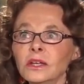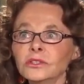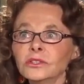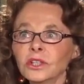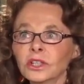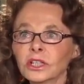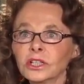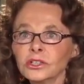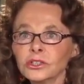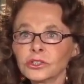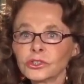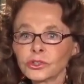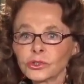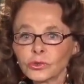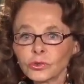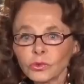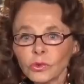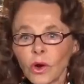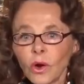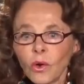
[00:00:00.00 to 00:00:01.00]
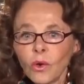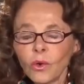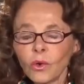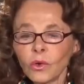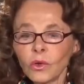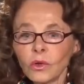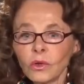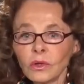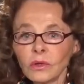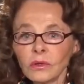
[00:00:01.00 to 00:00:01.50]
to
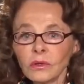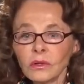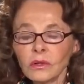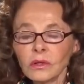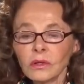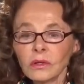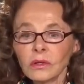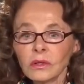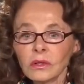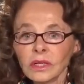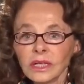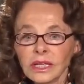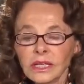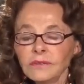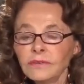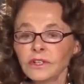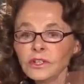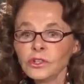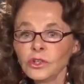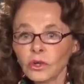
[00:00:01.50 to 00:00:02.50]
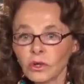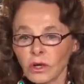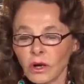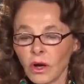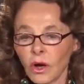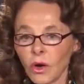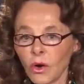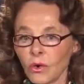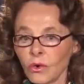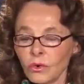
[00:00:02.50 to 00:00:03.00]
control even your
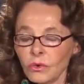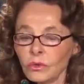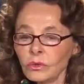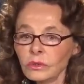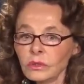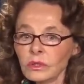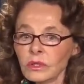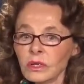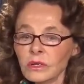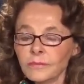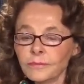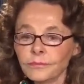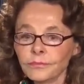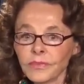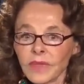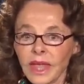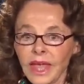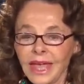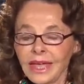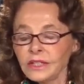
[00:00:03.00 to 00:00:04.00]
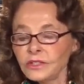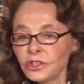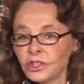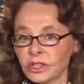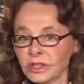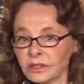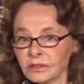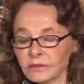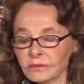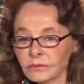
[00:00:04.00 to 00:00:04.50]
own
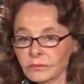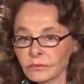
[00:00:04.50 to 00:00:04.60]
aging.